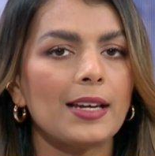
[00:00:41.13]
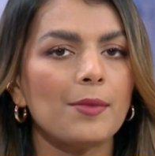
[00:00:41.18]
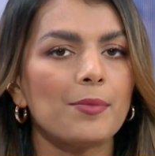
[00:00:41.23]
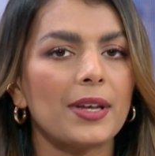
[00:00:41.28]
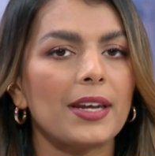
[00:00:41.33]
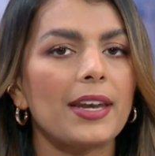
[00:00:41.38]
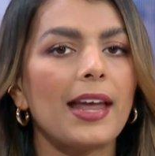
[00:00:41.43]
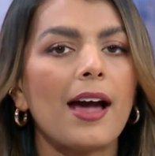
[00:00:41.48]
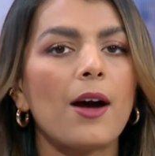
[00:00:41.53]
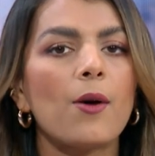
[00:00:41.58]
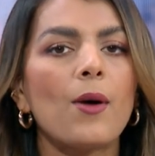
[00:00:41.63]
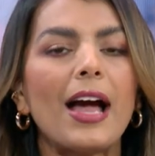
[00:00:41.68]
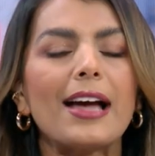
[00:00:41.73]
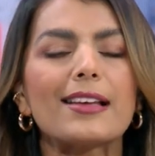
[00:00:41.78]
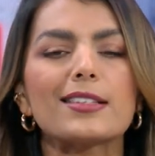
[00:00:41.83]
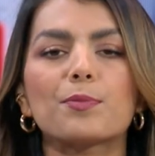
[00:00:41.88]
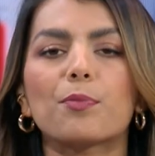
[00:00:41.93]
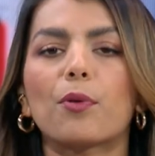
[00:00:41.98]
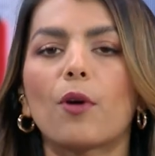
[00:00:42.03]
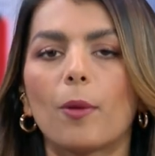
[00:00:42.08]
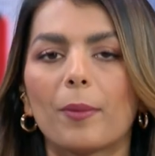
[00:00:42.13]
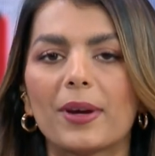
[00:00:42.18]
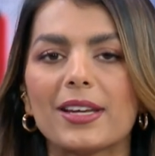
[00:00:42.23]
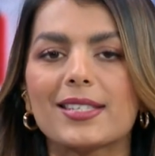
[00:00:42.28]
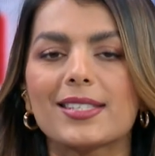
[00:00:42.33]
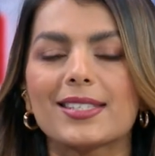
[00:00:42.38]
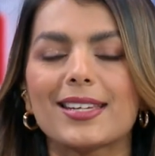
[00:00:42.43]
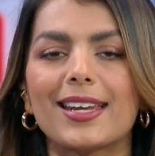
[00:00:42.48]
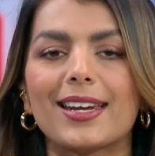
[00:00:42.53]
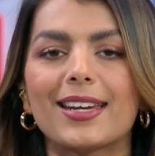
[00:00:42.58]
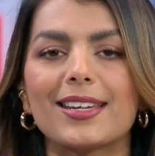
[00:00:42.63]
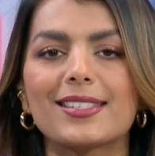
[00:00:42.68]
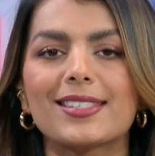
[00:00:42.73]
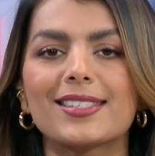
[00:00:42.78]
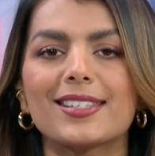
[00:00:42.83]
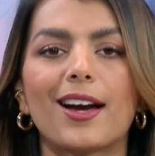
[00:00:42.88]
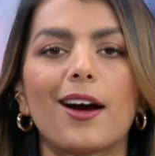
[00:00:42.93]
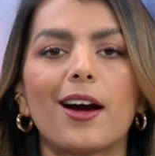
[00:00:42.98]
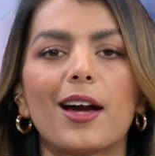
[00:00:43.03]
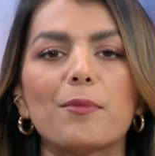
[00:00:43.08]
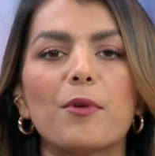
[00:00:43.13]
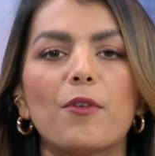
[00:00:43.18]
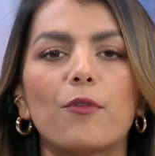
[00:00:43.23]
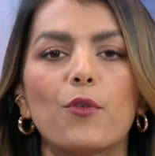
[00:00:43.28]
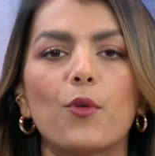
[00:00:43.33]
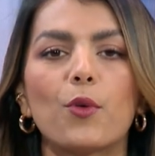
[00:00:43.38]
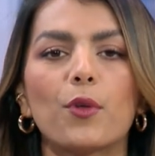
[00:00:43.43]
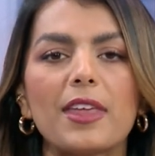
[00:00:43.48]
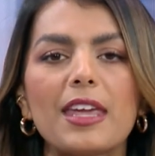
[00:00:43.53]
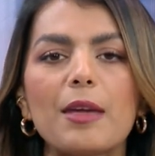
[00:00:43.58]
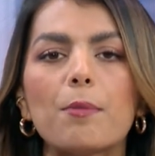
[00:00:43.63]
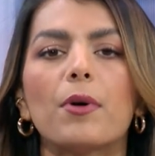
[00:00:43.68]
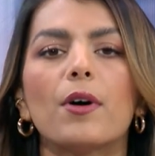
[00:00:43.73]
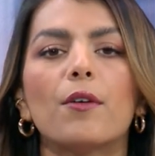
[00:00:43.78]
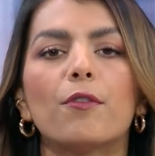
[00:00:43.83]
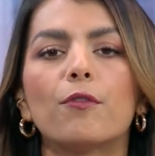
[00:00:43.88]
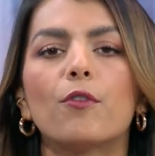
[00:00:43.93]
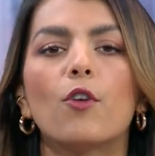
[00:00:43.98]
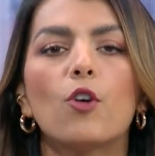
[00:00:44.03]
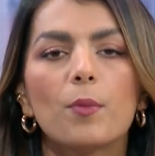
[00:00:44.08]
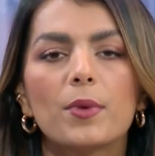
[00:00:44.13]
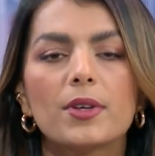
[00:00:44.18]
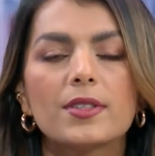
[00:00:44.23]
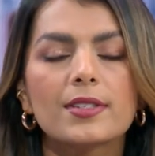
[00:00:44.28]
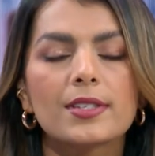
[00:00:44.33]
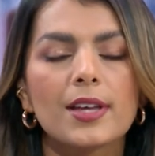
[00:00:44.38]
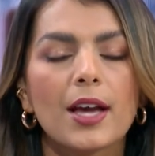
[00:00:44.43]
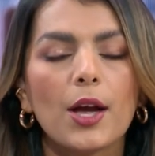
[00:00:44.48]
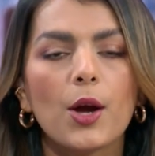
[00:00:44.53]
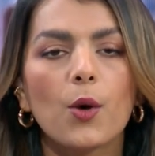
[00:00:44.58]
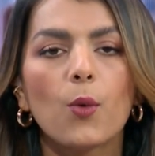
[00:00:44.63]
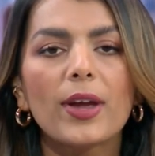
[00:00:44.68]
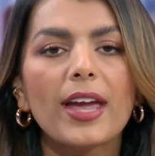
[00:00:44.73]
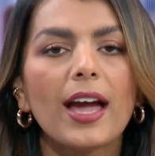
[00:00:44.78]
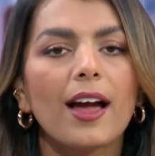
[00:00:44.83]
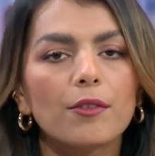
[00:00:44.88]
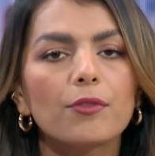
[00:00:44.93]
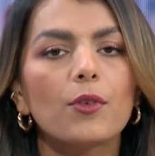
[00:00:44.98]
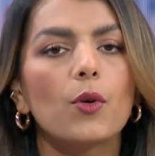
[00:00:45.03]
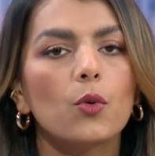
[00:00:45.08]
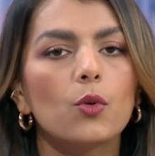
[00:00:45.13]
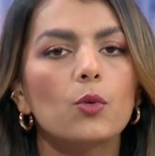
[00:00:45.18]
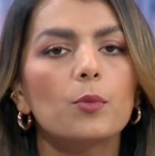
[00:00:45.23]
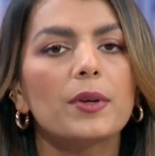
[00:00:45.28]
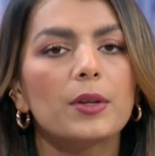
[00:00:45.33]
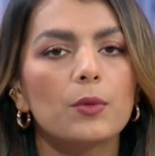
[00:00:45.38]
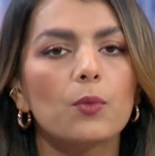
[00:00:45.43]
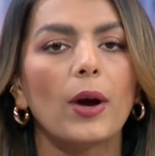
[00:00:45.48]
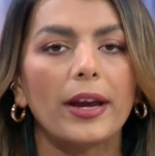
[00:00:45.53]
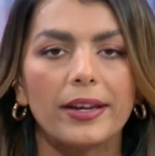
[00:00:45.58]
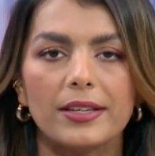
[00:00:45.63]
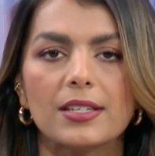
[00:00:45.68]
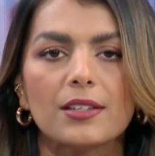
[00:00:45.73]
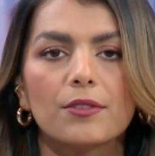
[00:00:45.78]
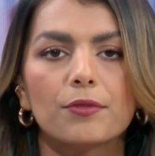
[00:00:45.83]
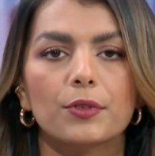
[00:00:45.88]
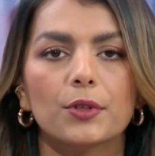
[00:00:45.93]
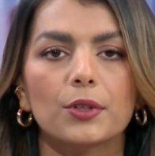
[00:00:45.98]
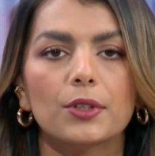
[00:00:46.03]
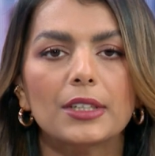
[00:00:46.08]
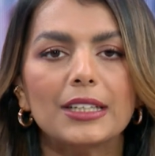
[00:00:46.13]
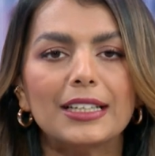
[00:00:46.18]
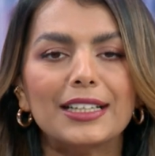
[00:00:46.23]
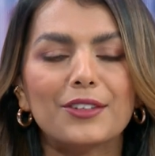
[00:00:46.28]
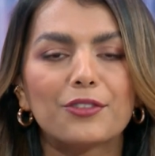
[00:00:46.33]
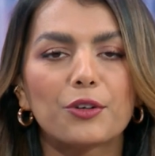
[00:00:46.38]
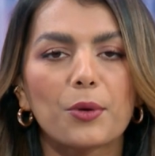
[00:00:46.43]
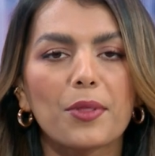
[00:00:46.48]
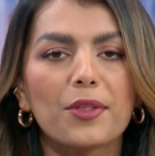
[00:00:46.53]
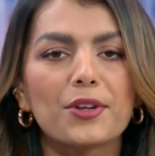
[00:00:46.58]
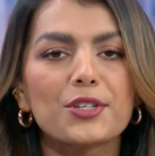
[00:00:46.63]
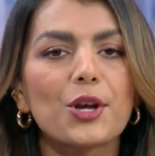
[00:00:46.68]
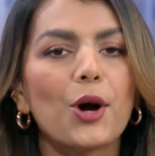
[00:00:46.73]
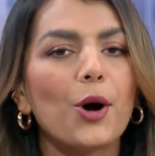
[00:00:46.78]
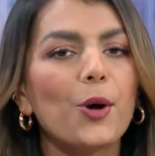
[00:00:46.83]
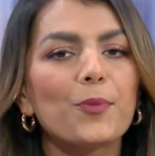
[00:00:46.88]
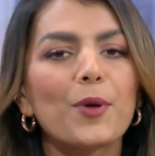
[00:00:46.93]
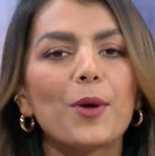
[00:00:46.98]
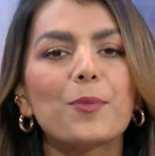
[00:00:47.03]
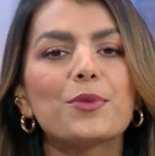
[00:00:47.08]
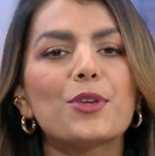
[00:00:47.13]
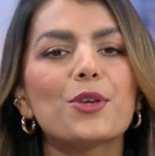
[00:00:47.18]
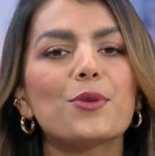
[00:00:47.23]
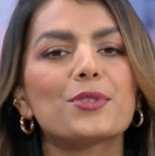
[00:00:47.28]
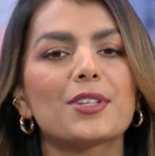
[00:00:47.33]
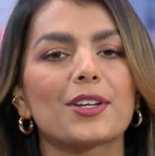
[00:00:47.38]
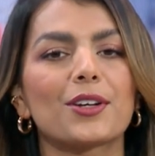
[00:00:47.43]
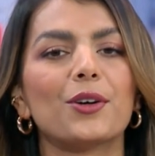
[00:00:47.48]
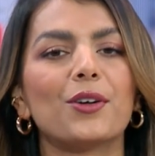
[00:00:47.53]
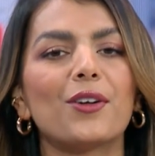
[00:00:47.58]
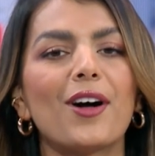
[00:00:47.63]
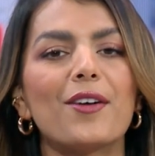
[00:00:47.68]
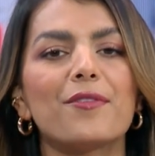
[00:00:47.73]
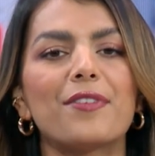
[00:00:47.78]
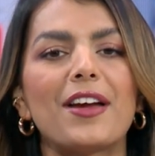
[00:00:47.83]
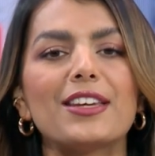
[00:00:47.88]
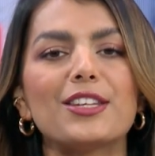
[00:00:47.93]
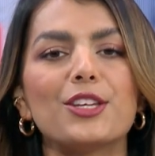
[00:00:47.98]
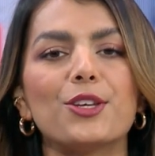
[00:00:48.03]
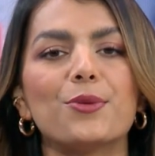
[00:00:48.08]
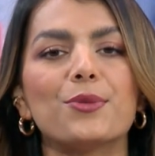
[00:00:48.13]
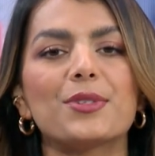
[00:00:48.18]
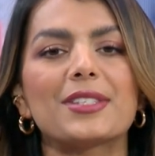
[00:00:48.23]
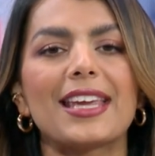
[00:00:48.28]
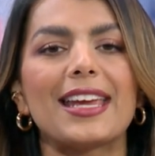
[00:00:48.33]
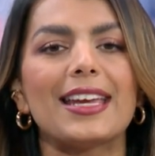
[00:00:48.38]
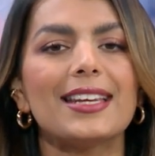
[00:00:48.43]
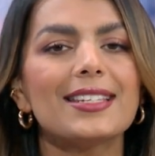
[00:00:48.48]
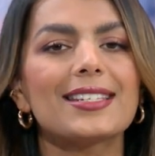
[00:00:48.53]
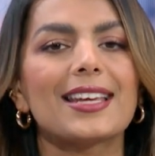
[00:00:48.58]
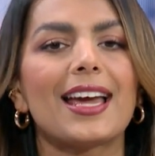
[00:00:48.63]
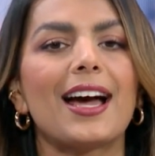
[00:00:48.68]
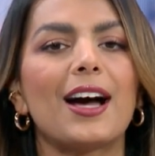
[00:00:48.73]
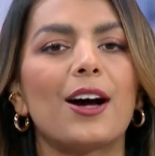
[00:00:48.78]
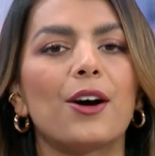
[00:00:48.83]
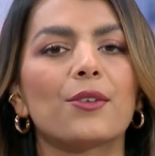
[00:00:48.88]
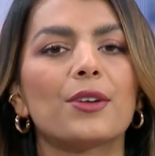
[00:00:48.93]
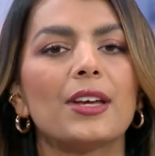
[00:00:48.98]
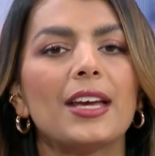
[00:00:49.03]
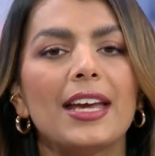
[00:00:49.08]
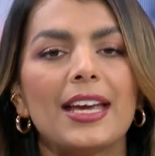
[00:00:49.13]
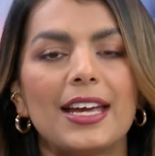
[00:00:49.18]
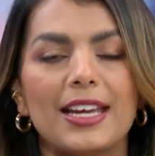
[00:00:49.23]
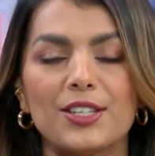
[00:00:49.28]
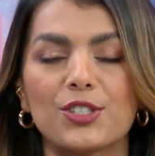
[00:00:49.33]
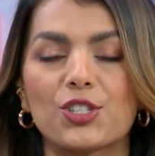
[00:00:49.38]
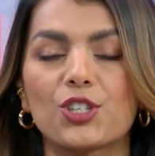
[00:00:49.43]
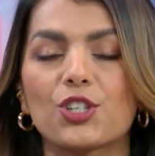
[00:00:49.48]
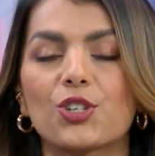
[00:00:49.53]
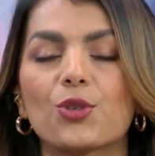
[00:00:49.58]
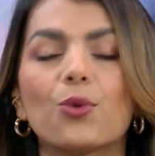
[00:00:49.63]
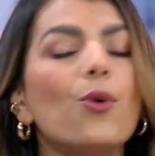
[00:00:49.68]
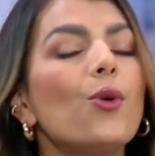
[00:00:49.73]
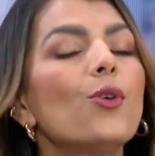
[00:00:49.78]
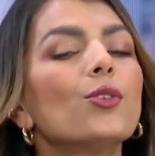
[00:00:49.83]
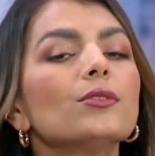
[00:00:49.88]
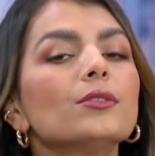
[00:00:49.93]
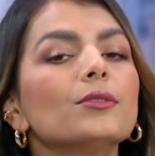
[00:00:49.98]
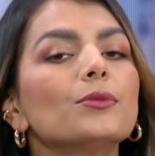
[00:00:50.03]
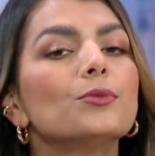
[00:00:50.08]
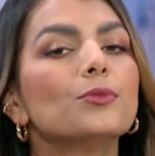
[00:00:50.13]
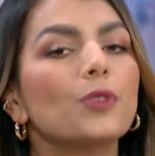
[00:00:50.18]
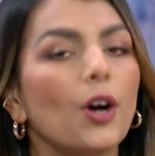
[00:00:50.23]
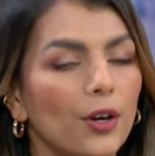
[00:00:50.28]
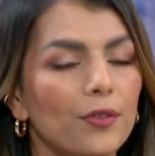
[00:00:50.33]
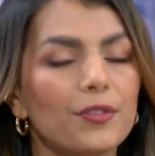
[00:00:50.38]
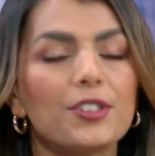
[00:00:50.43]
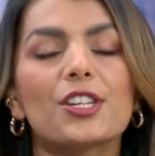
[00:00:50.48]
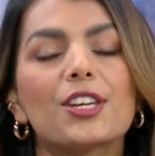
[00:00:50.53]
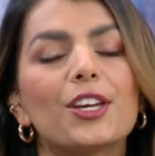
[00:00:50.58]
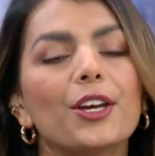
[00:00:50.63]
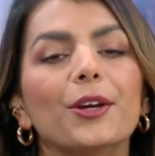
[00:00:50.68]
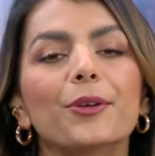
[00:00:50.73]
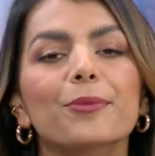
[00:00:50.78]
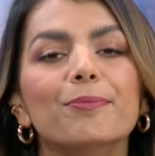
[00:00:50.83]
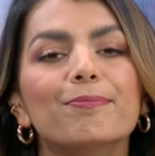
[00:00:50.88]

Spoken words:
But now, as promised, it is time for the performance we have all been waiting for. From one of the top musical venues in town, it's Sean. Over to you.